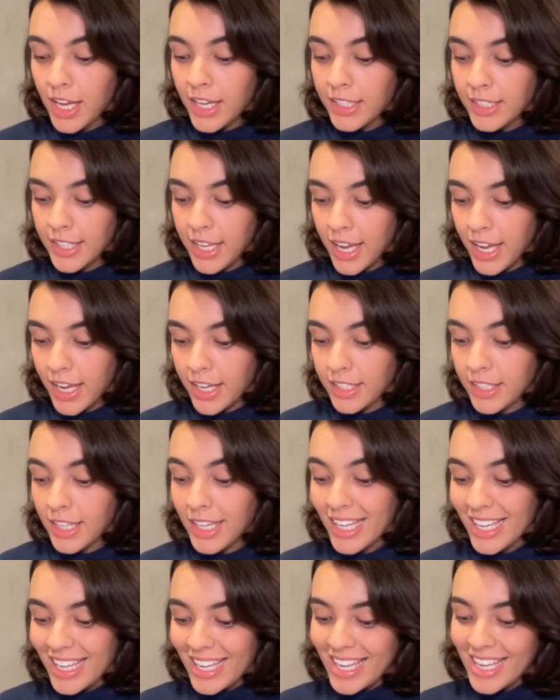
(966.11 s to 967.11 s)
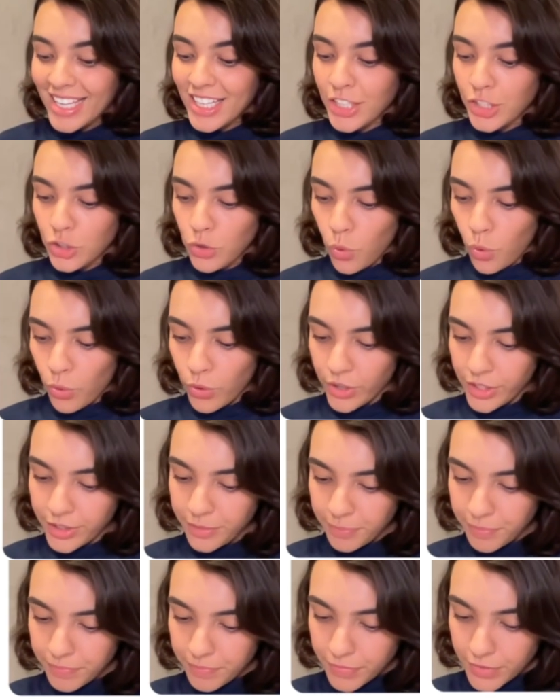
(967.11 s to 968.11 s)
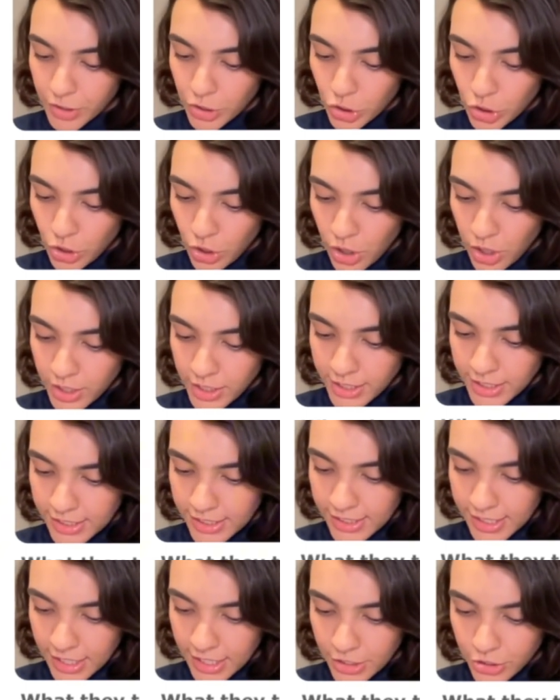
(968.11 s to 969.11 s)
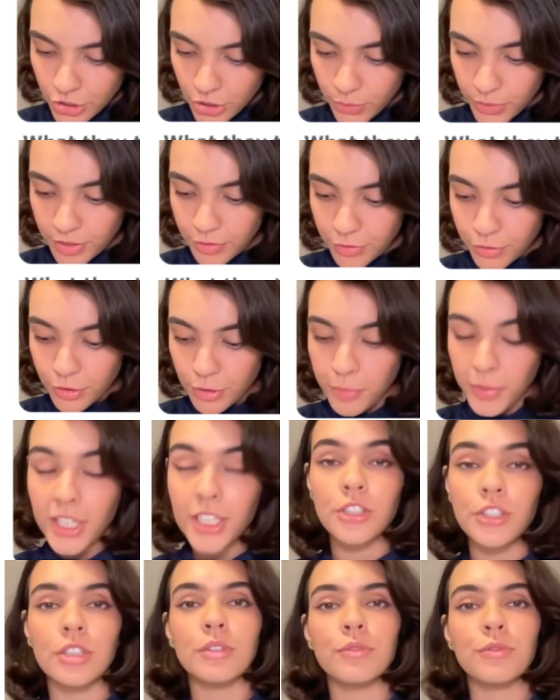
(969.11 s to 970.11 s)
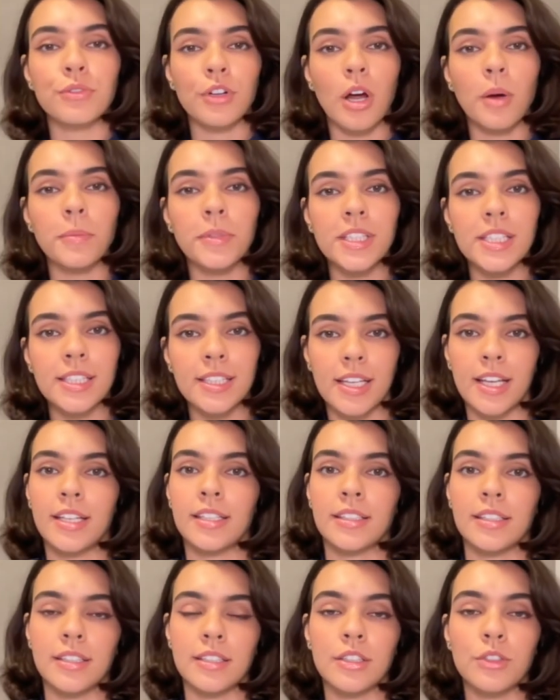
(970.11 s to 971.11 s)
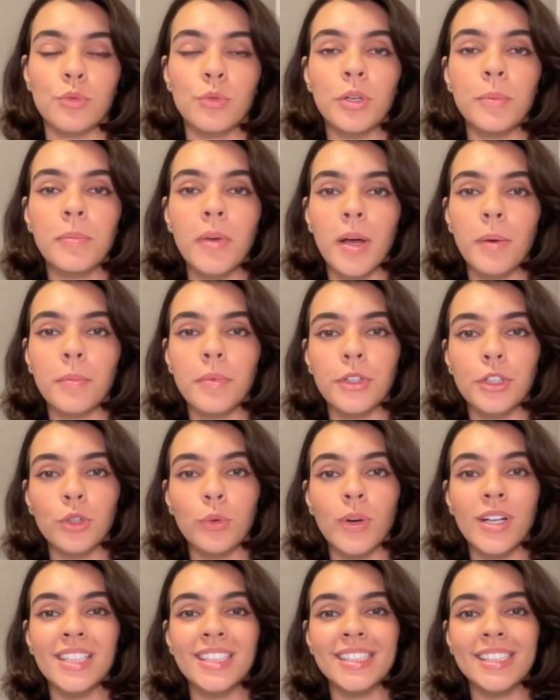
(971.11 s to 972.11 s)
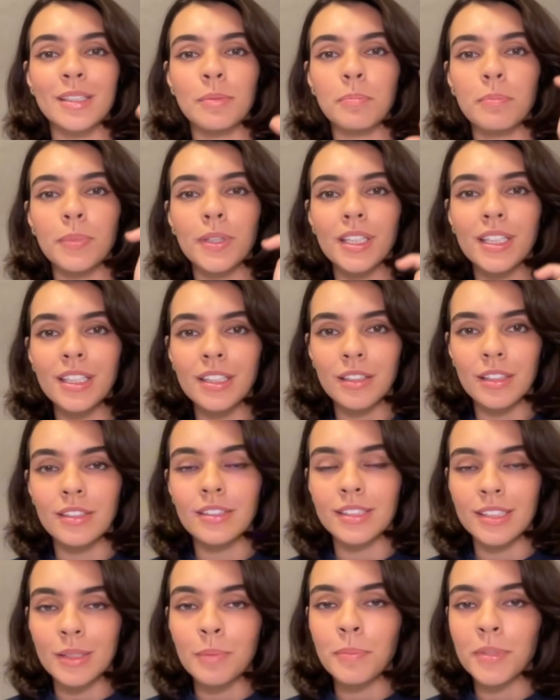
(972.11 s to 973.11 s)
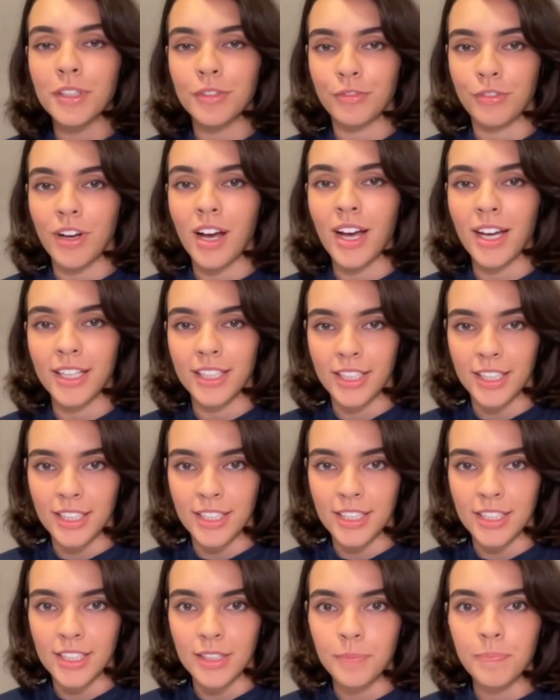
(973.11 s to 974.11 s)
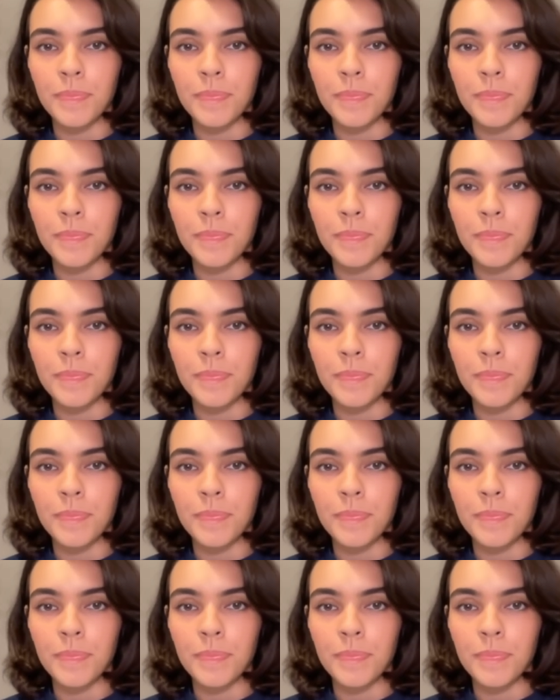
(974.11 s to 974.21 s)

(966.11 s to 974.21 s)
Then ignore non-essential information from the sentence. Remember, you are simply simplifying it.